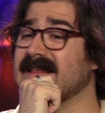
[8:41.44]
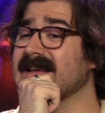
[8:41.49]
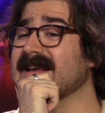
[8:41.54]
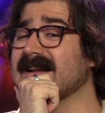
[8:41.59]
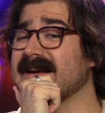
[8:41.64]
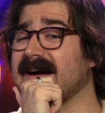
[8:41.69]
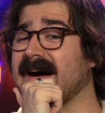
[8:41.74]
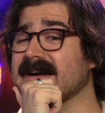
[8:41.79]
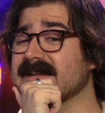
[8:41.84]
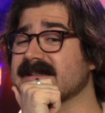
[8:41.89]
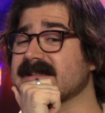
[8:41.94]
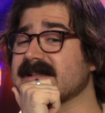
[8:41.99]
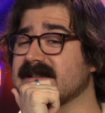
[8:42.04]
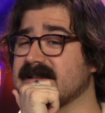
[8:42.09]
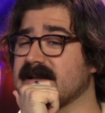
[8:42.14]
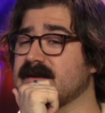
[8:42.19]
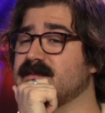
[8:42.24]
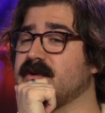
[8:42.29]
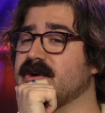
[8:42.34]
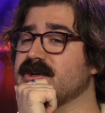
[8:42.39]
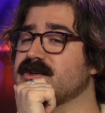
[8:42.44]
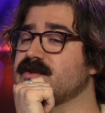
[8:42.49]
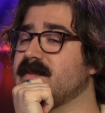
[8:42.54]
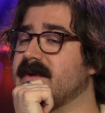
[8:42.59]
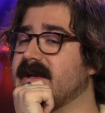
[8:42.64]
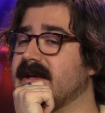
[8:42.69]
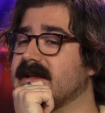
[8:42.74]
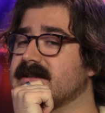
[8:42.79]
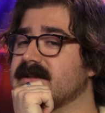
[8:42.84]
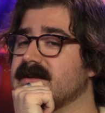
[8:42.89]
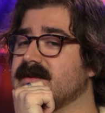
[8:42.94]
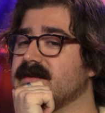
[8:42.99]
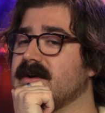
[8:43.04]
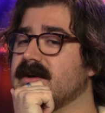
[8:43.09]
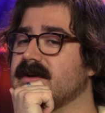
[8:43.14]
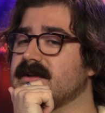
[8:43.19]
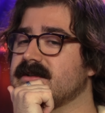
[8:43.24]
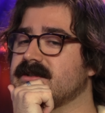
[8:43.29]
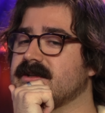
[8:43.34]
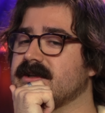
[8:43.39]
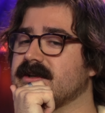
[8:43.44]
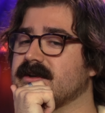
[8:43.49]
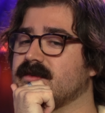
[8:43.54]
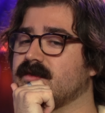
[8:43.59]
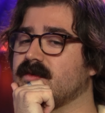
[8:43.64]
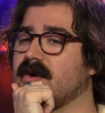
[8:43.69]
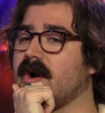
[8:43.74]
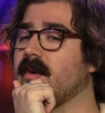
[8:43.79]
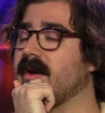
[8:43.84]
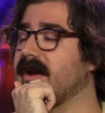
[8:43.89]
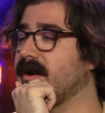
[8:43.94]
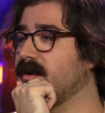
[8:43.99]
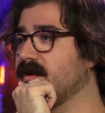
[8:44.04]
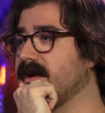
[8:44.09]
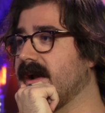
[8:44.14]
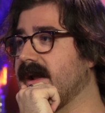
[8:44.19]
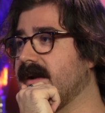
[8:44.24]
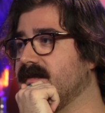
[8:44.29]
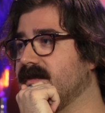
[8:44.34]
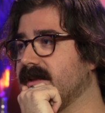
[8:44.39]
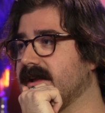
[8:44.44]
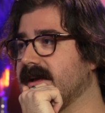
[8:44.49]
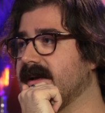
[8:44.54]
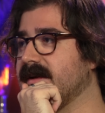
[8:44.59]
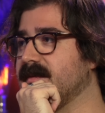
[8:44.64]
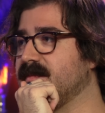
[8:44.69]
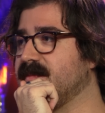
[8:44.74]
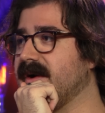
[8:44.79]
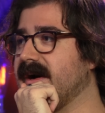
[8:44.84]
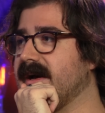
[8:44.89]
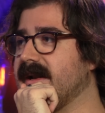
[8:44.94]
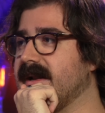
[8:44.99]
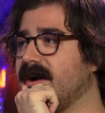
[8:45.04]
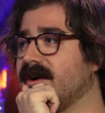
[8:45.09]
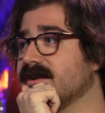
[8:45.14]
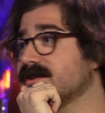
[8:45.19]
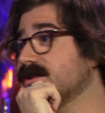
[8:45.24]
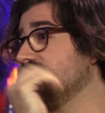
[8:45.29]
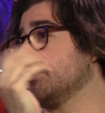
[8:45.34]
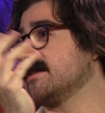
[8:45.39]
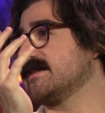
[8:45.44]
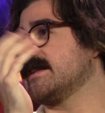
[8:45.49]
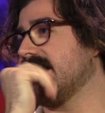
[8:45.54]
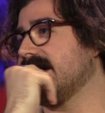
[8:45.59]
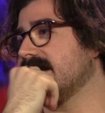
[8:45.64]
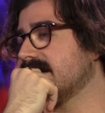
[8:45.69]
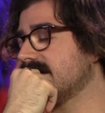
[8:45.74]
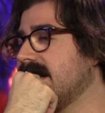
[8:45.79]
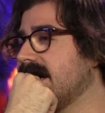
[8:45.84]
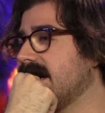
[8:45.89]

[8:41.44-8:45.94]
I think it honestly did push me into to growing creatively, but also it's, yeah,